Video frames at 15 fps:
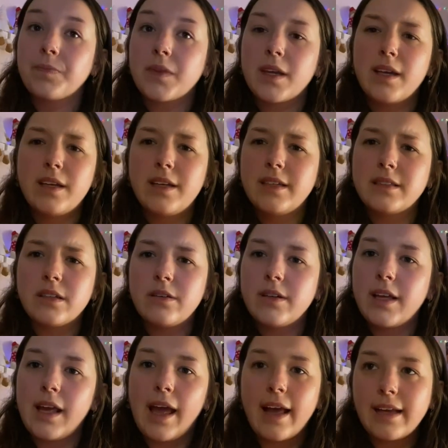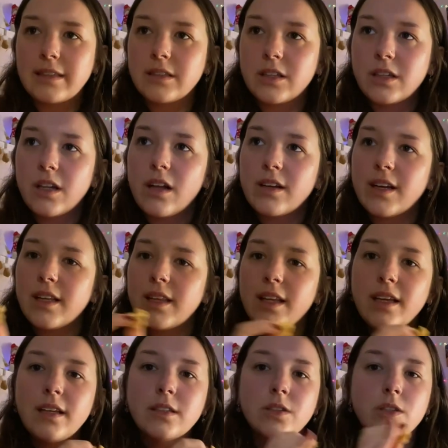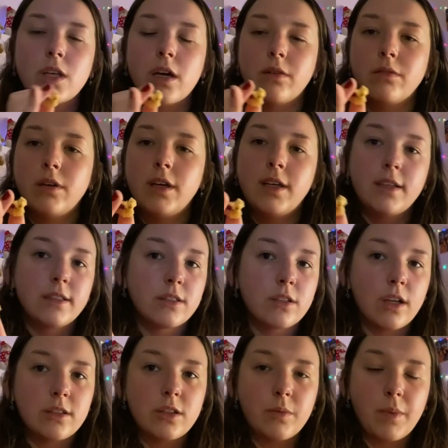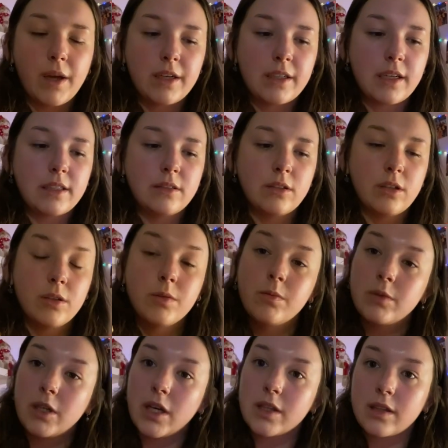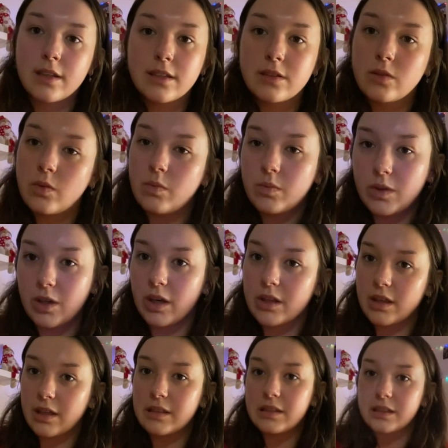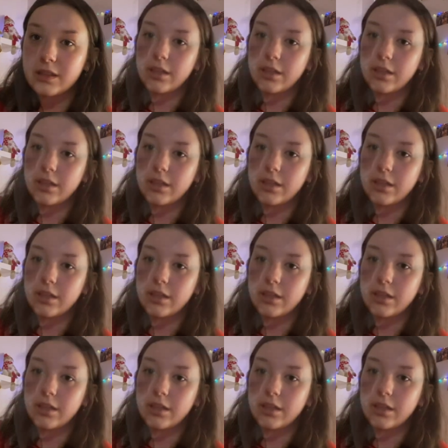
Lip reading: It is only 8 o'clock, I think, so it's not too bad, guys. We got this. We got this.